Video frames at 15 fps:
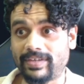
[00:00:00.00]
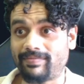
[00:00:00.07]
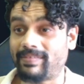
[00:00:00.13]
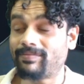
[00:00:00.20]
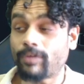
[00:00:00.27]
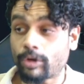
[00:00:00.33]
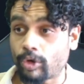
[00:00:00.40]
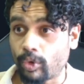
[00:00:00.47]
We've
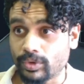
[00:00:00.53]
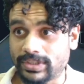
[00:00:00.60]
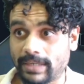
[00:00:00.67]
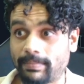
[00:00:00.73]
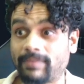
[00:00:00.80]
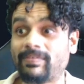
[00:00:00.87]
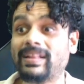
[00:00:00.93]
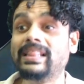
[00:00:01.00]
not closed yet,
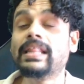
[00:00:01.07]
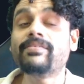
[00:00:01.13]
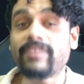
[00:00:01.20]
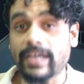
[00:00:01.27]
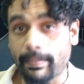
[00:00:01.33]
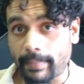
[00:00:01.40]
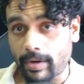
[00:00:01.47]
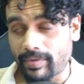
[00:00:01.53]
but we're
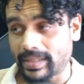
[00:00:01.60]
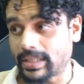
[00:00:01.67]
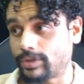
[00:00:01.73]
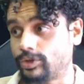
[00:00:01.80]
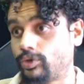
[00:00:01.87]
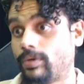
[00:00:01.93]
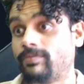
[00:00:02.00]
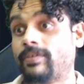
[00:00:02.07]
living above
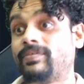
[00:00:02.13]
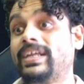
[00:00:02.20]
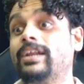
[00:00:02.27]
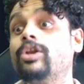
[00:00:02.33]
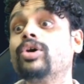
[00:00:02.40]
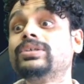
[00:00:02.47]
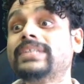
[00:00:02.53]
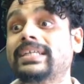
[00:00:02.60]
8,250. It
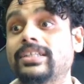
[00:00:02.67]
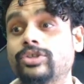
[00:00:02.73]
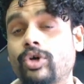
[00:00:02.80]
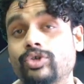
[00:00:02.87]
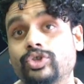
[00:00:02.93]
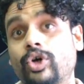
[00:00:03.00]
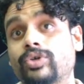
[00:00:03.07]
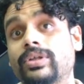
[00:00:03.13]
looks like this
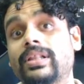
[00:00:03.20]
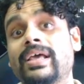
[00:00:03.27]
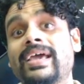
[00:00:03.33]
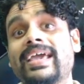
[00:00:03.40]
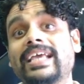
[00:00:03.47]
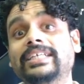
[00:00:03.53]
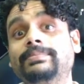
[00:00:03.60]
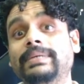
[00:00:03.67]
horizontal
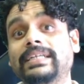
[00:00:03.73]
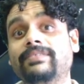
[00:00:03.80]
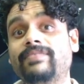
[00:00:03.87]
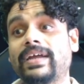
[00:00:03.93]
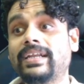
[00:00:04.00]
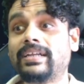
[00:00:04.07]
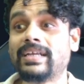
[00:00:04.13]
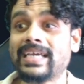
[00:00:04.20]
is being
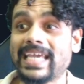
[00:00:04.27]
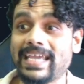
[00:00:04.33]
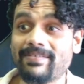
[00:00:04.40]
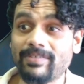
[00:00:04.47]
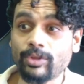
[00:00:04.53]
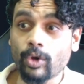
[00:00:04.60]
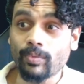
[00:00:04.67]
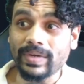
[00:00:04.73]
defended,
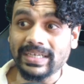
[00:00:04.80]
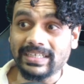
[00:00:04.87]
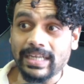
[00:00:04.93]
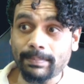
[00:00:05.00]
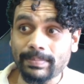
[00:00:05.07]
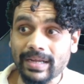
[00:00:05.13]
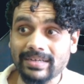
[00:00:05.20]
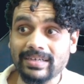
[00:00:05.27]
even though we
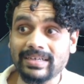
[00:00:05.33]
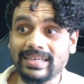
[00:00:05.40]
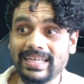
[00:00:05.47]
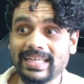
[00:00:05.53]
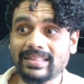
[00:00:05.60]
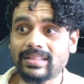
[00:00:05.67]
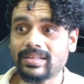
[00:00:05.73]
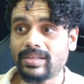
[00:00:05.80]
dipped
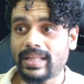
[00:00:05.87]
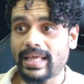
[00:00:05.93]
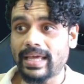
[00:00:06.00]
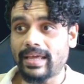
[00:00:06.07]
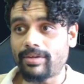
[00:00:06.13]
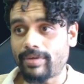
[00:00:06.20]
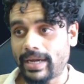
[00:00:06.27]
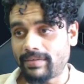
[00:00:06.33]
underneath
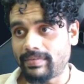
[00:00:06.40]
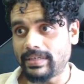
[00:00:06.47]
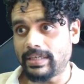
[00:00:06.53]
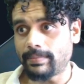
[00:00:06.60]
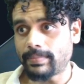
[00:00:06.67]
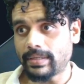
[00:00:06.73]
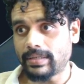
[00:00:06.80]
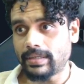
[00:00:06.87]
there, right?
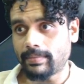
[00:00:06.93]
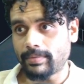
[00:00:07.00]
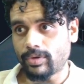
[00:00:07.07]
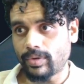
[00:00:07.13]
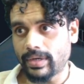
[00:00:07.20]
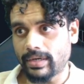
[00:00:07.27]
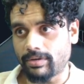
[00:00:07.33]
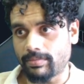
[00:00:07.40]
Let me go
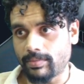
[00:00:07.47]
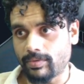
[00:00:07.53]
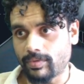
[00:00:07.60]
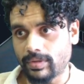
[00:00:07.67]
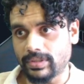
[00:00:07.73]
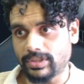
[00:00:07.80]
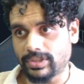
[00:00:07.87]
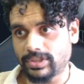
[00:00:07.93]
ahead and remove
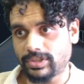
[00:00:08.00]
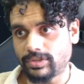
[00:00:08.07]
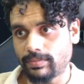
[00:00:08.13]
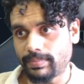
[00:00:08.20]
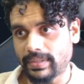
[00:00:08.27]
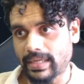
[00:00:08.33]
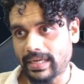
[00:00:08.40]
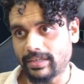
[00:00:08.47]
all these
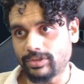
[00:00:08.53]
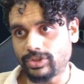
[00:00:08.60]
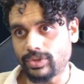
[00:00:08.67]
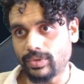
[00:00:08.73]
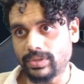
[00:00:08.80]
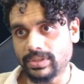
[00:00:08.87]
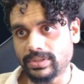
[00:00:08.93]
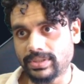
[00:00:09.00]
stupid head and
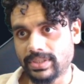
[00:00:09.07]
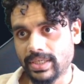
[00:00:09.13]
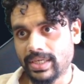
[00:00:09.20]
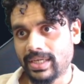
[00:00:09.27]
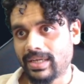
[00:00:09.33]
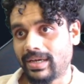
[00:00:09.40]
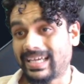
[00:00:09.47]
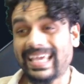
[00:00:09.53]
shoulders.
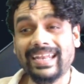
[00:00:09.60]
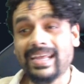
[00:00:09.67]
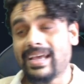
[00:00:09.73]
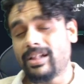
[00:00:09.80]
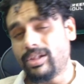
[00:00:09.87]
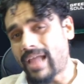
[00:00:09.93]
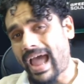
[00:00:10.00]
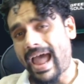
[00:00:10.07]
Again,
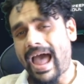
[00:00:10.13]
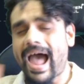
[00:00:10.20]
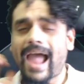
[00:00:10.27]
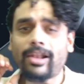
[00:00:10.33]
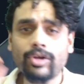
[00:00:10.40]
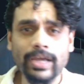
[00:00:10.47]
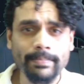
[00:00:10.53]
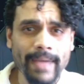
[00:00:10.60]
I
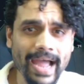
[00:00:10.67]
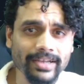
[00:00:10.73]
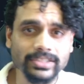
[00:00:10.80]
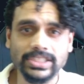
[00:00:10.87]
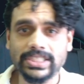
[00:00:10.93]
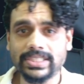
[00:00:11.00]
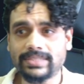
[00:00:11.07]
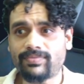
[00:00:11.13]
look at
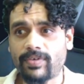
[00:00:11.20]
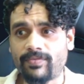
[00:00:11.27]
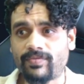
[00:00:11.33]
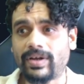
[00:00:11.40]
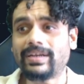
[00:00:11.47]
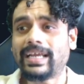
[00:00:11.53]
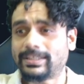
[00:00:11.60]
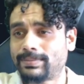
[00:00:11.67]
patterns just for
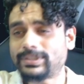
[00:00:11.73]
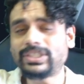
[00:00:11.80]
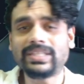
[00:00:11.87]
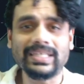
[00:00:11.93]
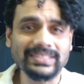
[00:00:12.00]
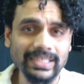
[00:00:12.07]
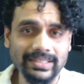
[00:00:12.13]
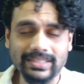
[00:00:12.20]
fun, especially
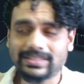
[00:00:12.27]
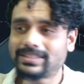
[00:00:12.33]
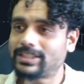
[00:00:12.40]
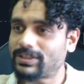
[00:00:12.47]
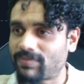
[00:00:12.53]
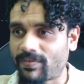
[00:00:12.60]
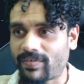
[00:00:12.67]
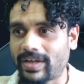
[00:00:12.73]
things like this,
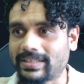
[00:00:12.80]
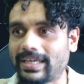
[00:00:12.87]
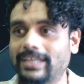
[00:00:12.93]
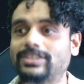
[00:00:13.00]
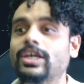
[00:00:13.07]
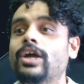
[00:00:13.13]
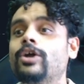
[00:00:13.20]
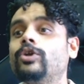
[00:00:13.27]
just for fun, guys.